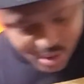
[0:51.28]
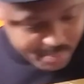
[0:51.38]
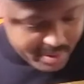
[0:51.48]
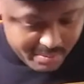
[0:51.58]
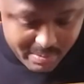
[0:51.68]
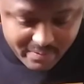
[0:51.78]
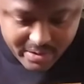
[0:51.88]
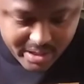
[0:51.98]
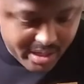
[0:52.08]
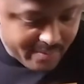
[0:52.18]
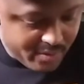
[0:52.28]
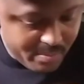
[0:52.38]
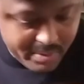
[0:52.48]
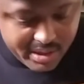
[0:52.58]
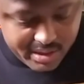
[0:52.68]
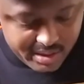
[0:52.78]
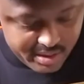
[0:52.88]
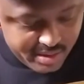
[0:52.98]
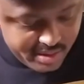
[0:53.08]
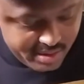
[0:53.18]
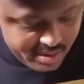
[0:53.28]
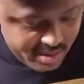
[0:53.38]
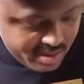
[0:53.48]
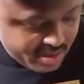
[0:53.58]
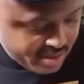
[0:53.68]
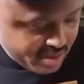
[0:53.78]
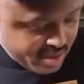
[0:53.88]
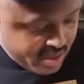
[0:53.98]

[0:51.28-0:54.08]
be very careful opening this.